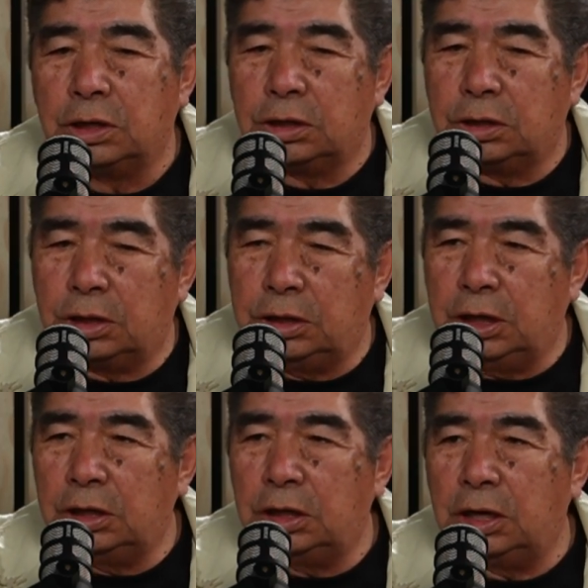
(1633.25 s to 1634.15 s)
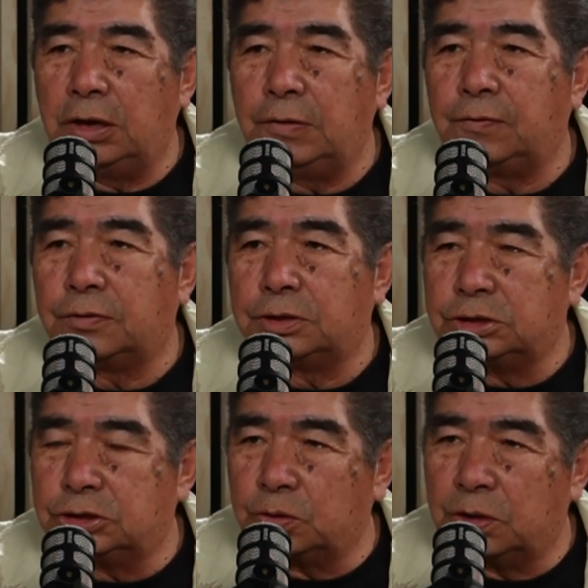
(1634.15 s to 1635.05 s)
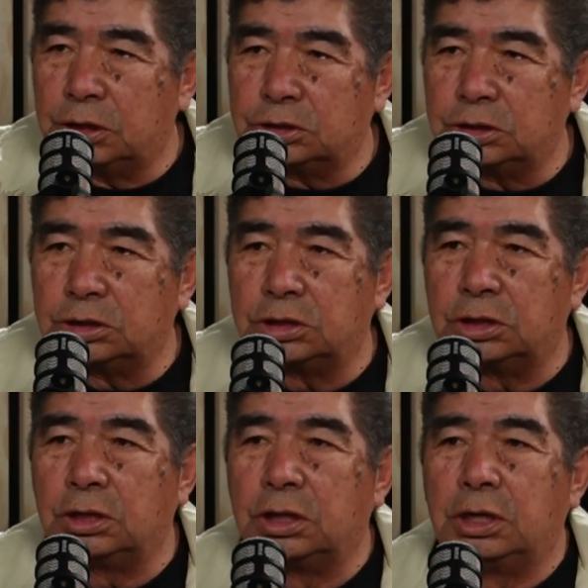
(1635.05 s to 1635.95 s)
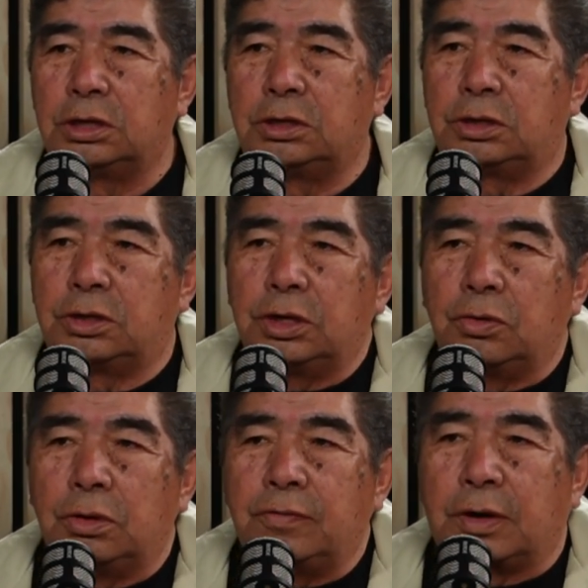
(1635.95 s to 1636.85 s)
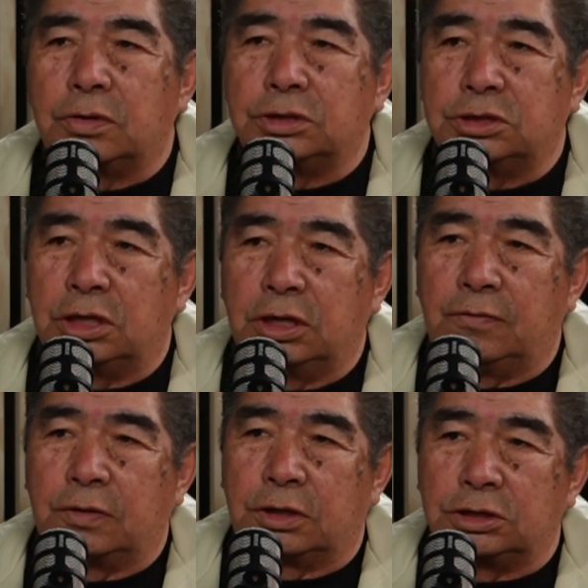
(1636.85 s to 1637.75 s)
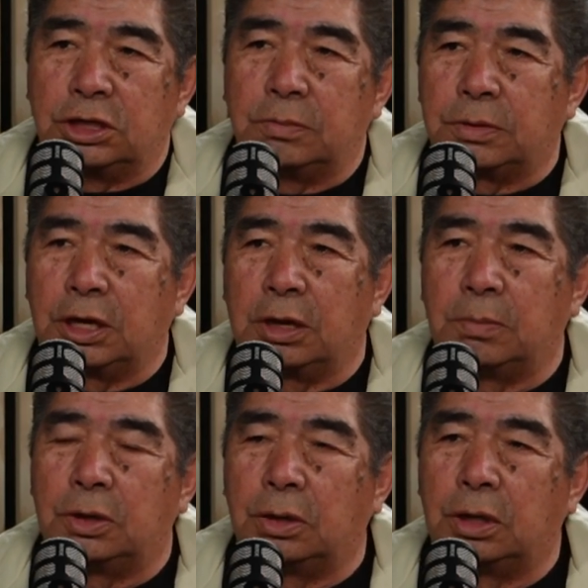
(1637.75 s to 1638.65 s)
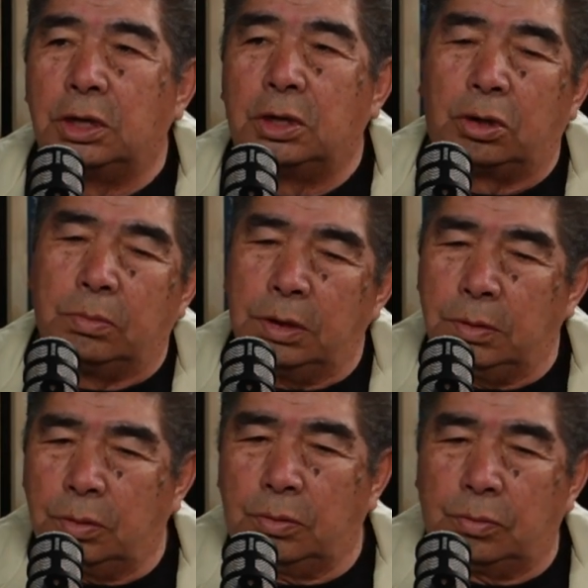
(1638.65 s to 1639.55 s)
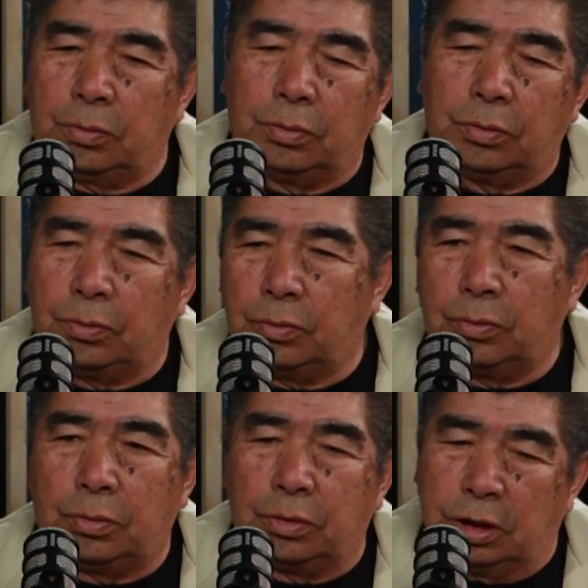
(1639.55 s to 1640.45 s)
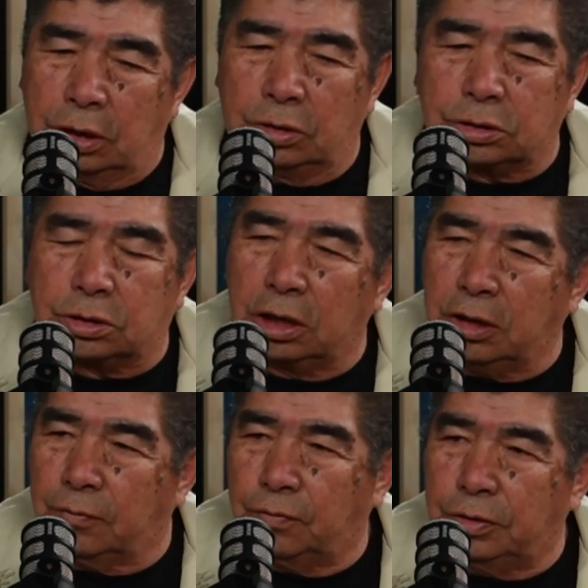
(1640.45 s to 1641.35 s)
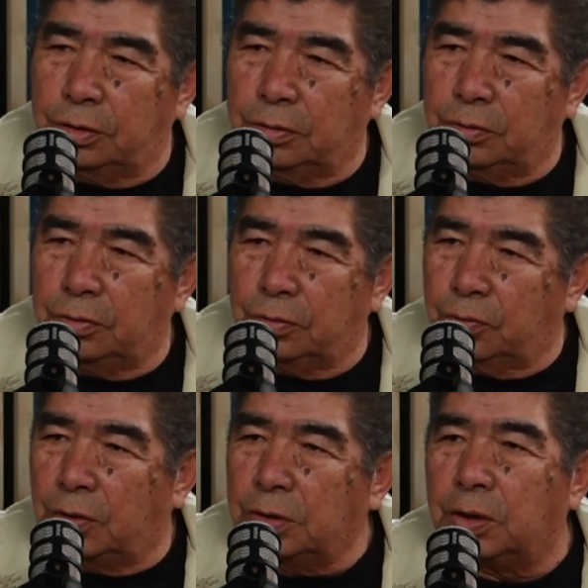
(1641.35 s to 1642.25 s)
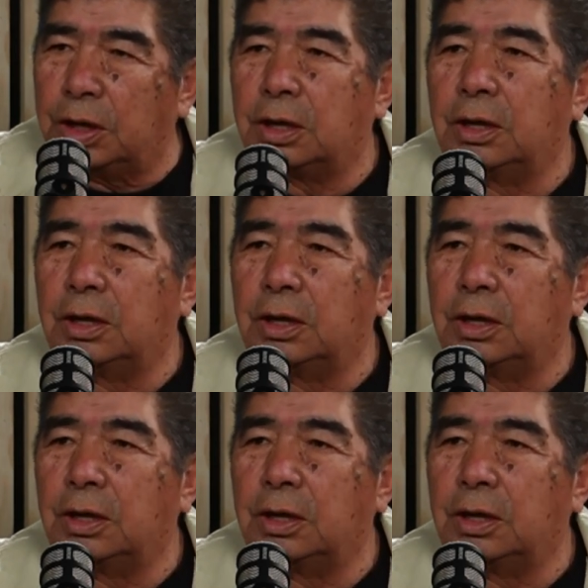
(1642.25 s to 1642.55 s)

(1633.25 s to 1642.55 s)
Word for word: the daily life situations, and they try to live a Christian life at the same time. You know, or maybe they just live one way.